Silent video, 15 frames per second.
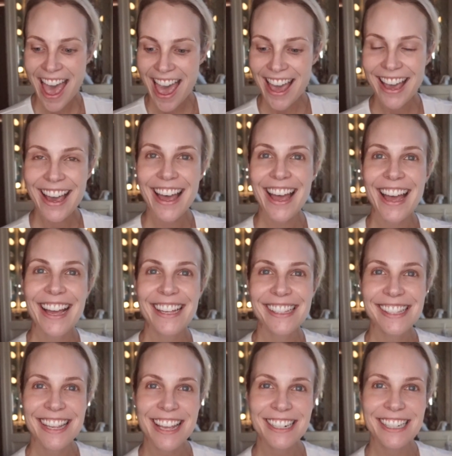Hey
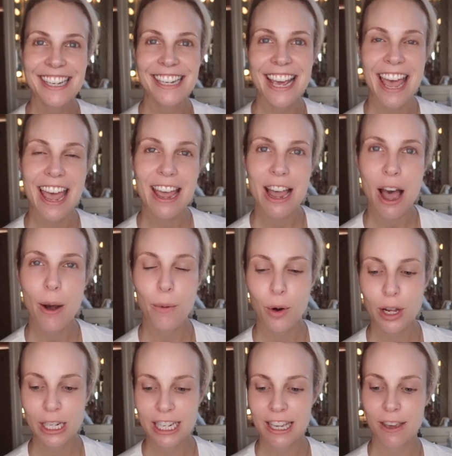guys, today I
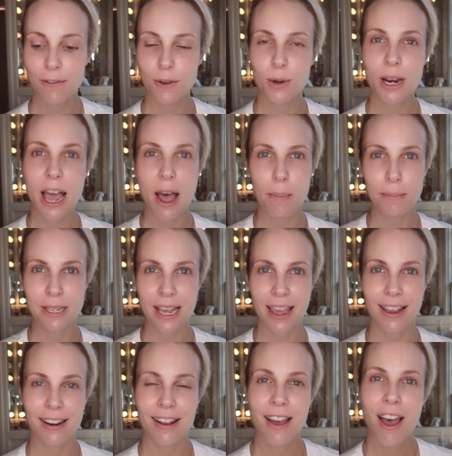want to give you an
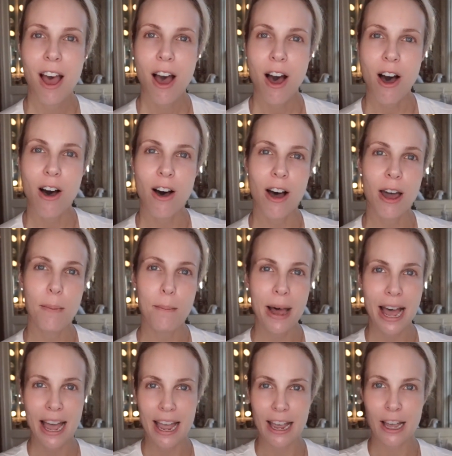update on
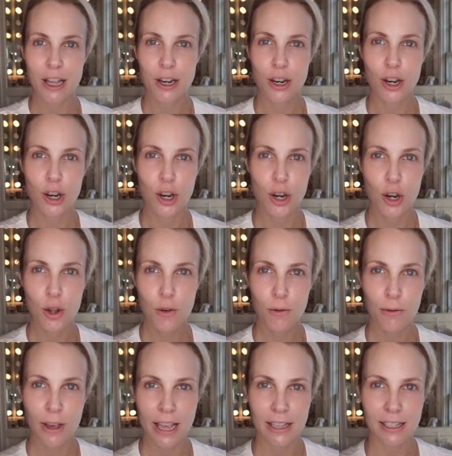my
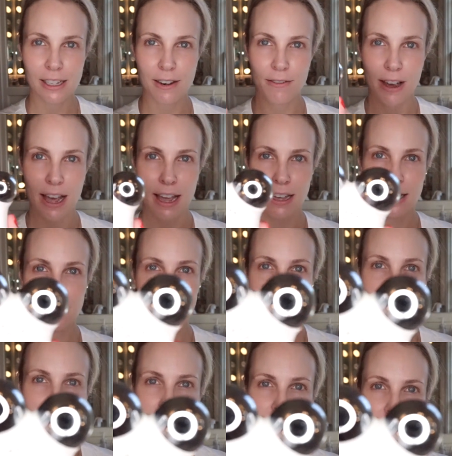NuFace device